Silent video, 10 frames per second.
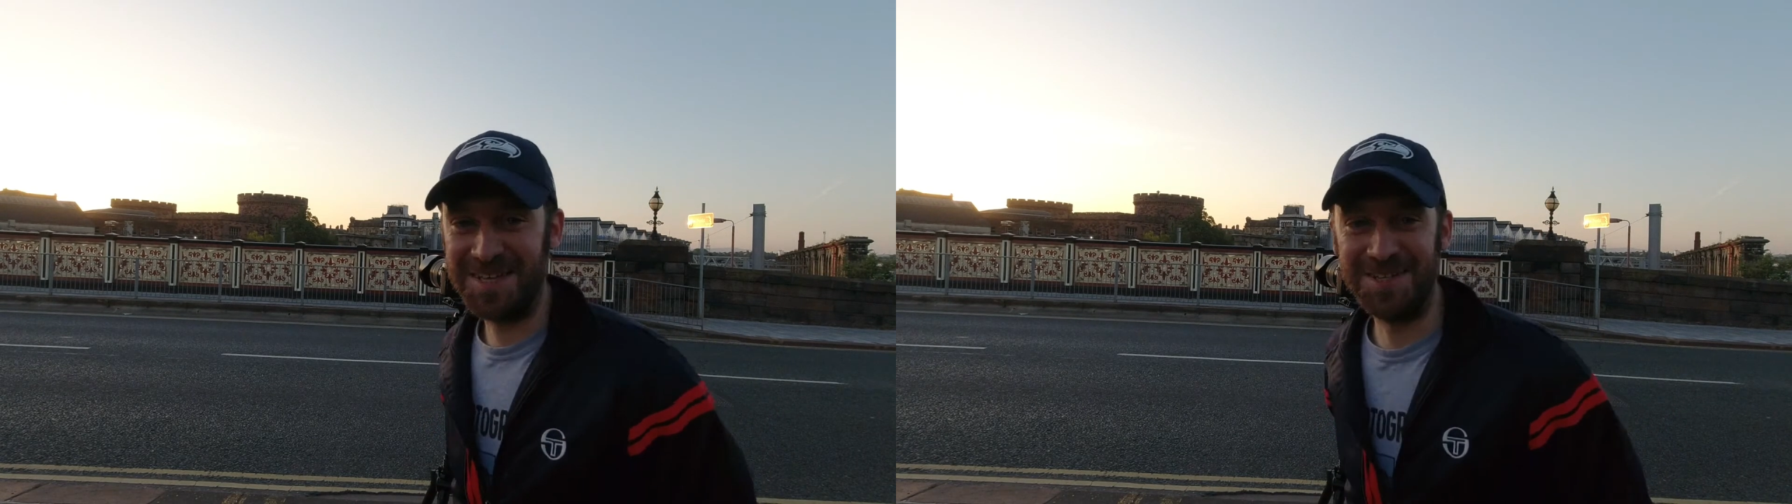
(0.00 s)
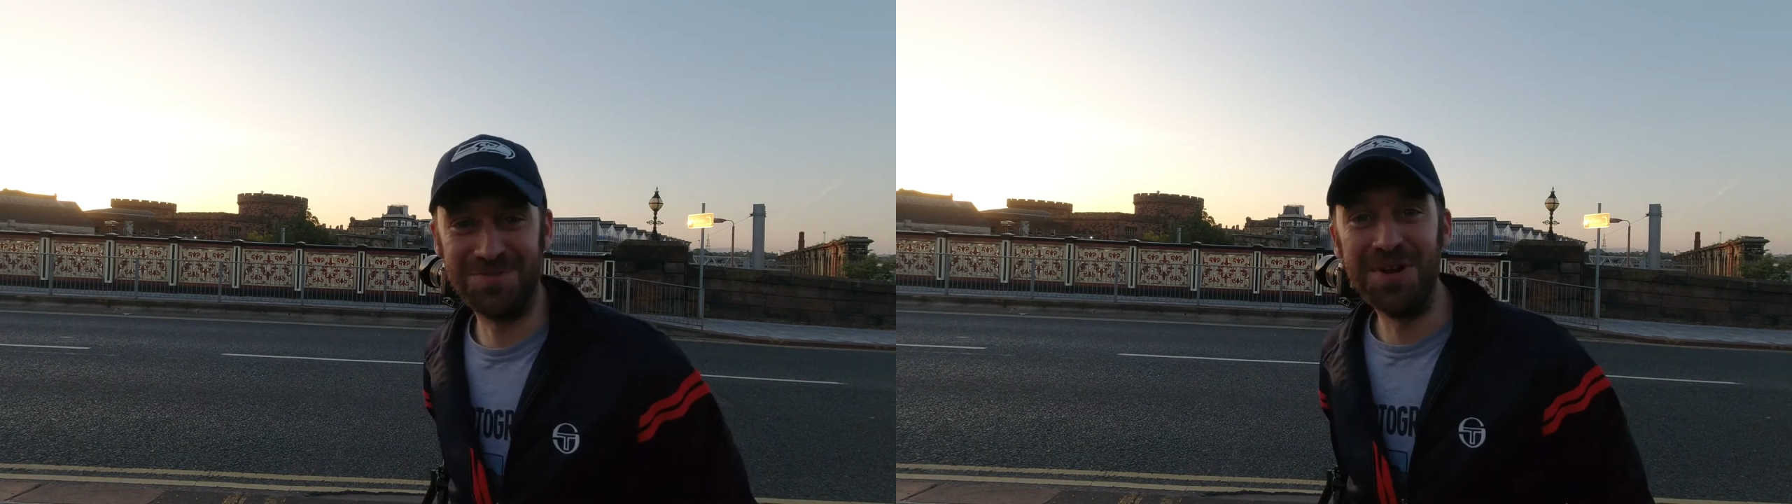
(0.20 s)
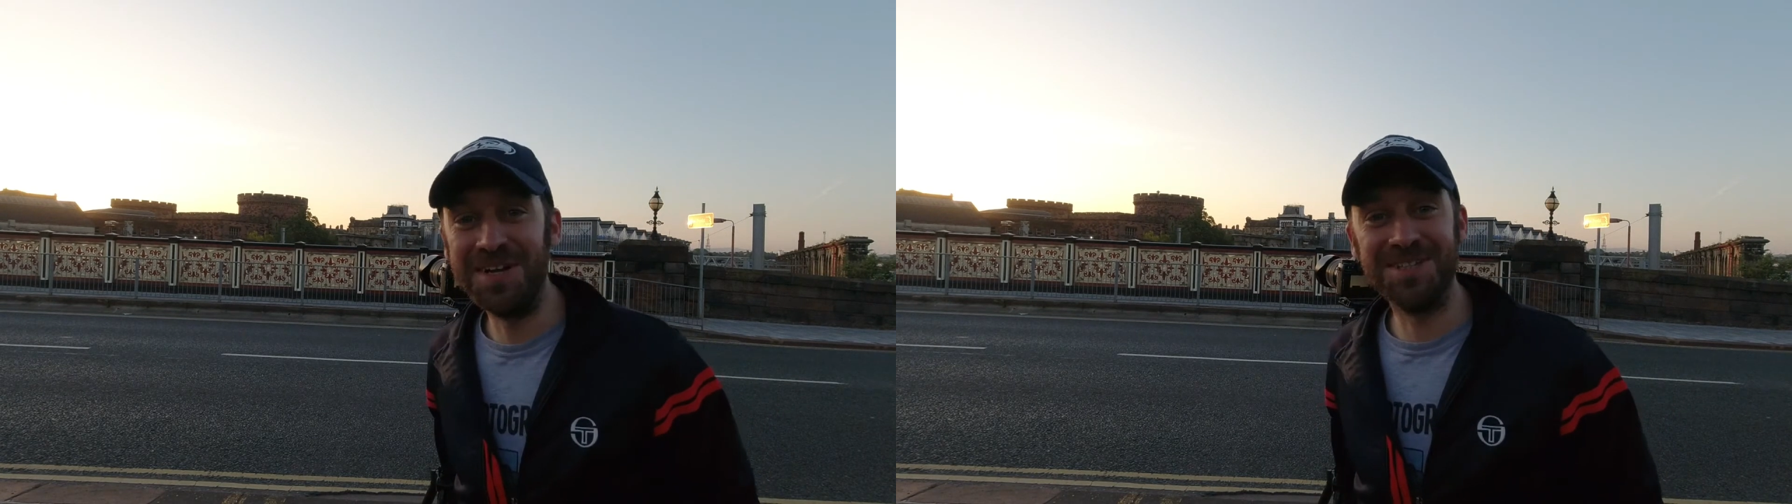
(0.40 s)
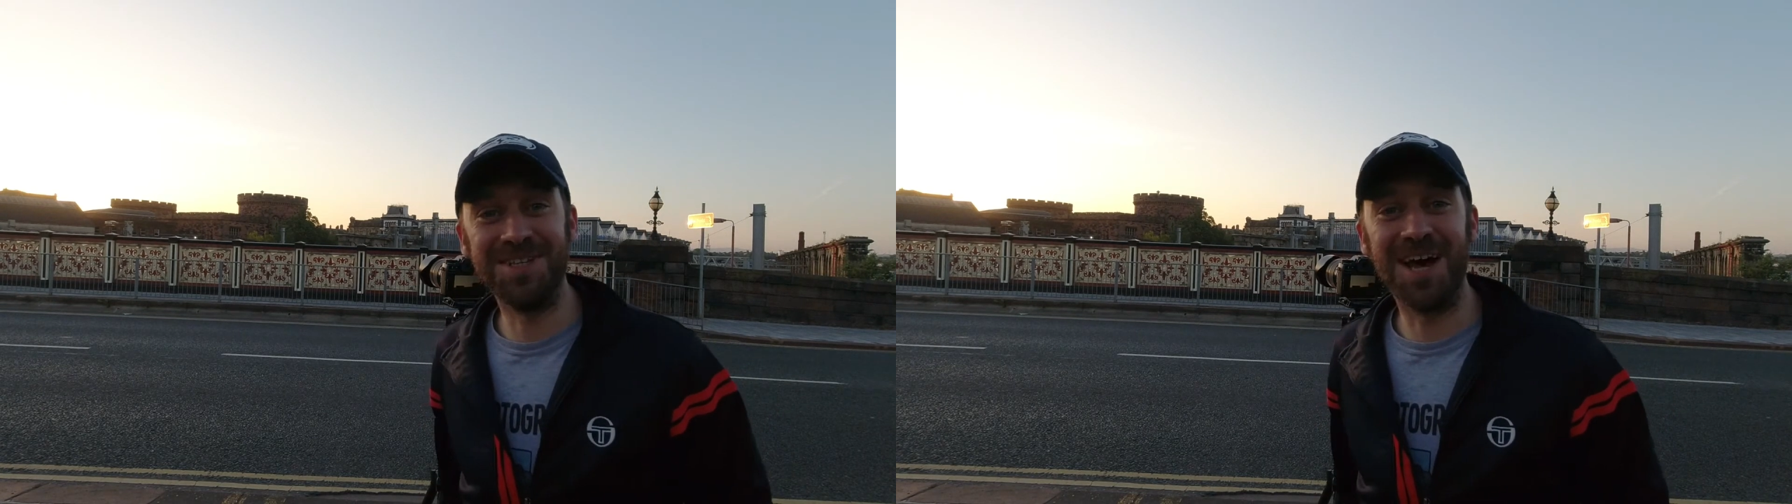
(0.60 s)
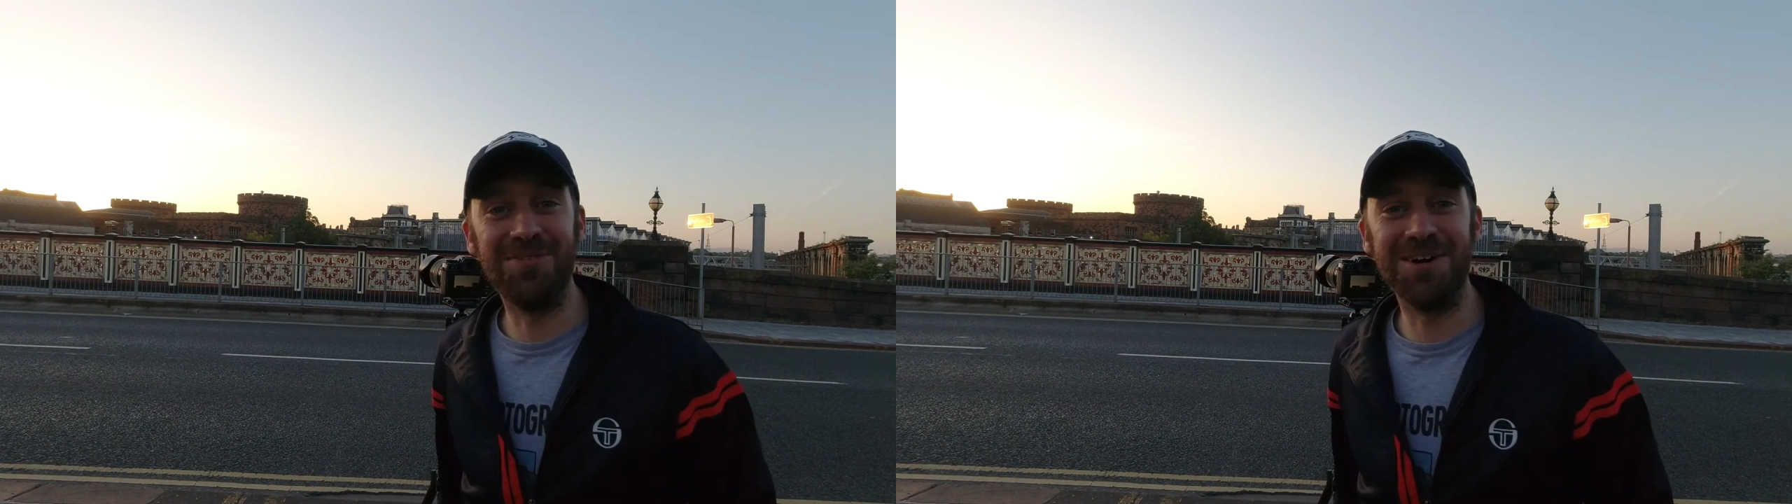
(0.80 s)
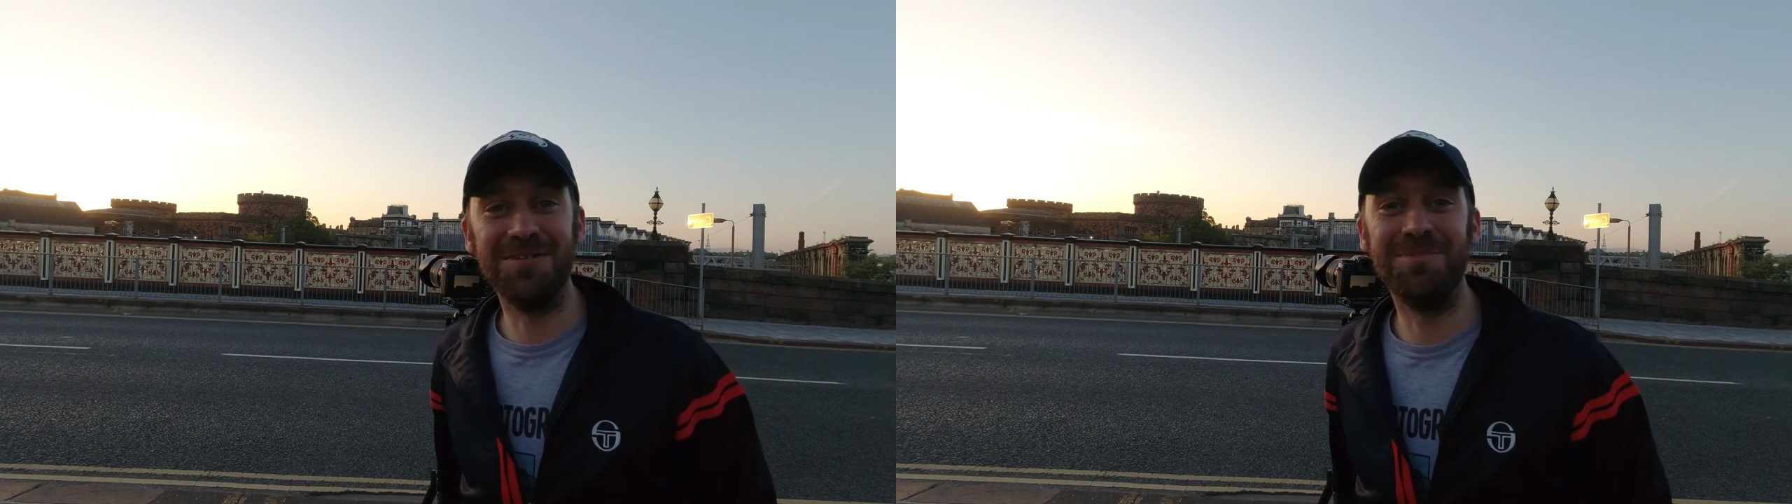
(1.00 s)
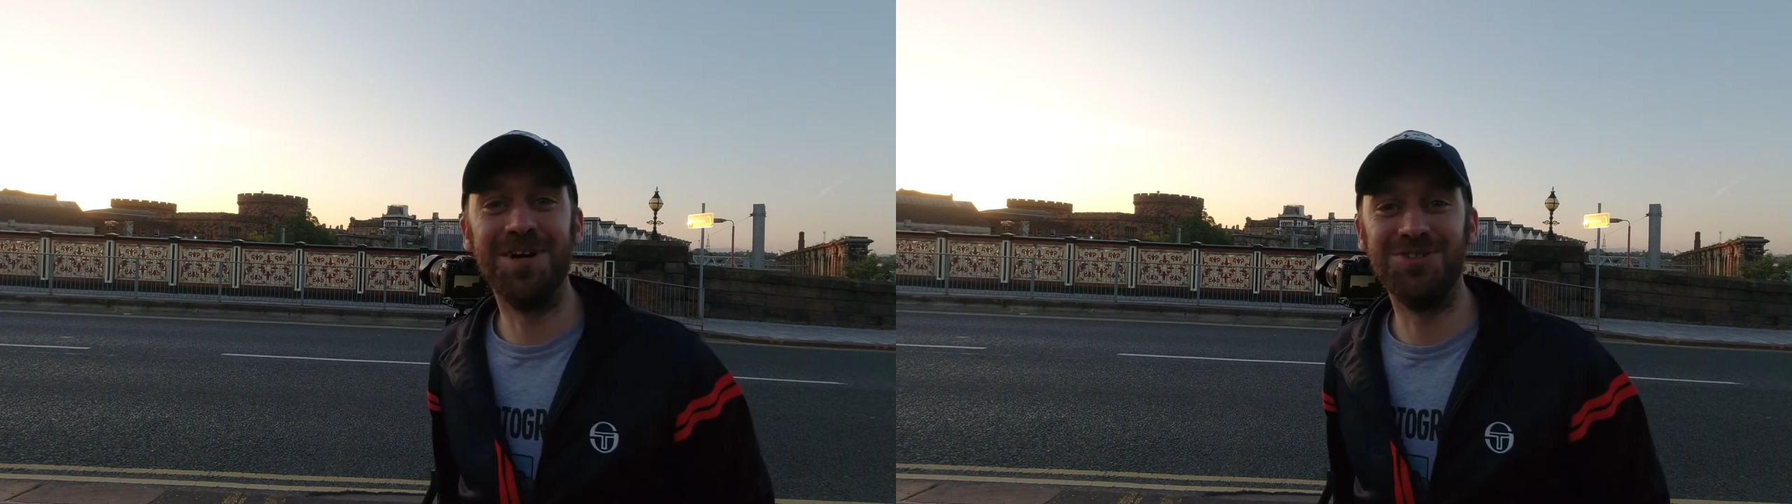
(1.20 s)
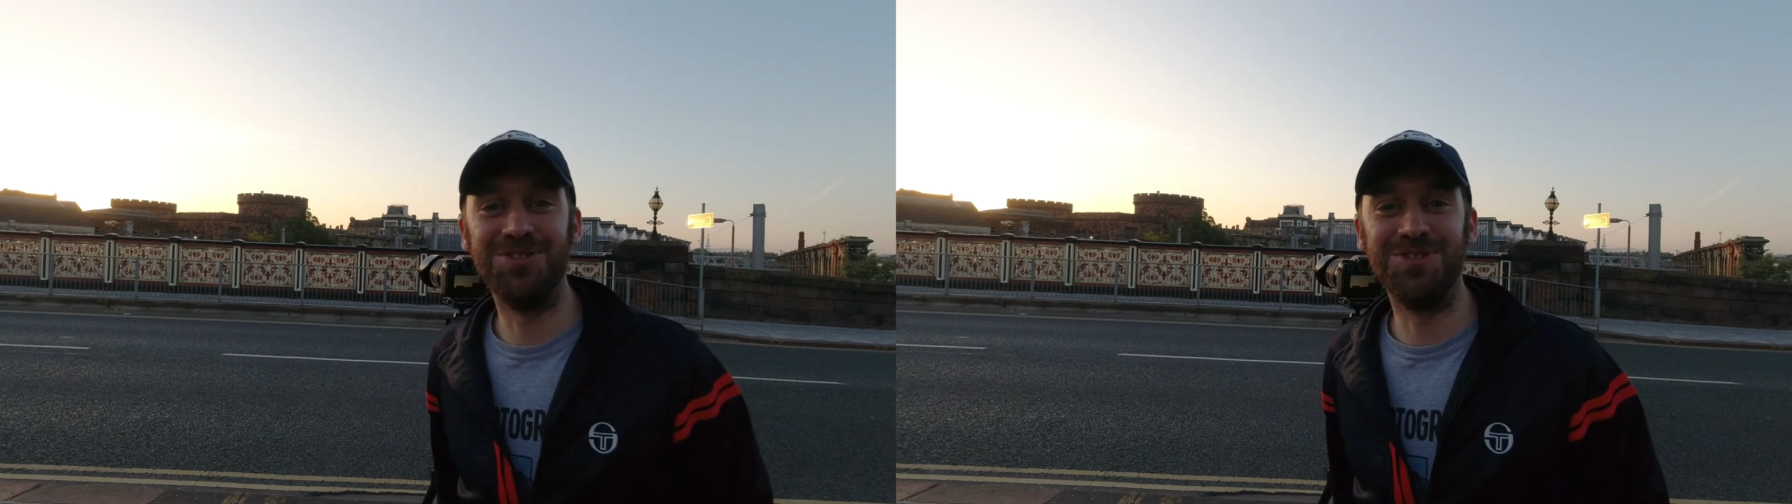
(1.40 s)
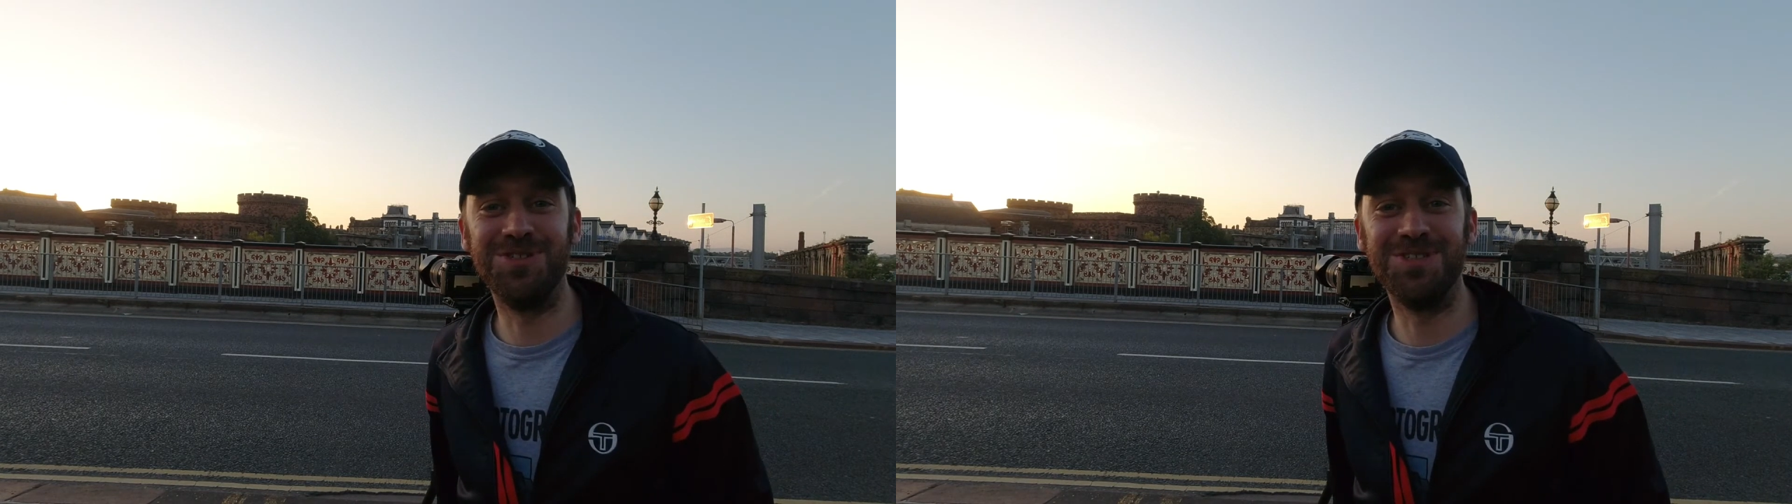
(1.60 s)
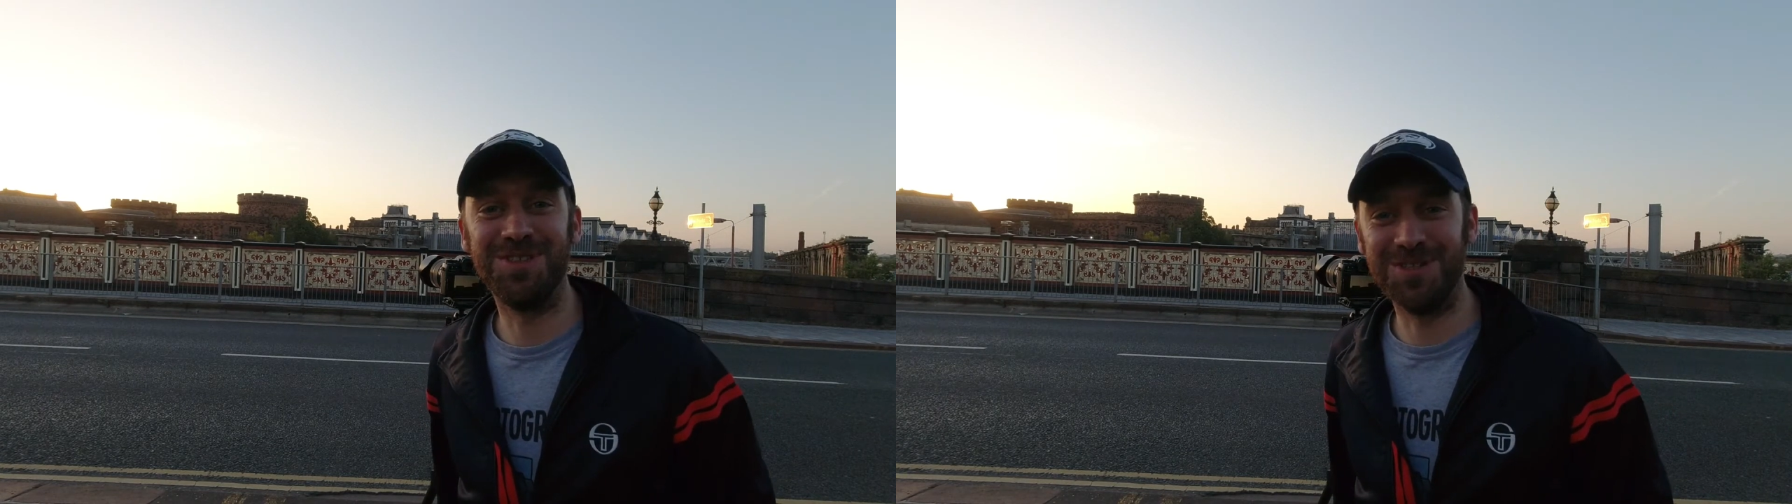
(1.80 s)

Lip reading: This really isn't how I imagined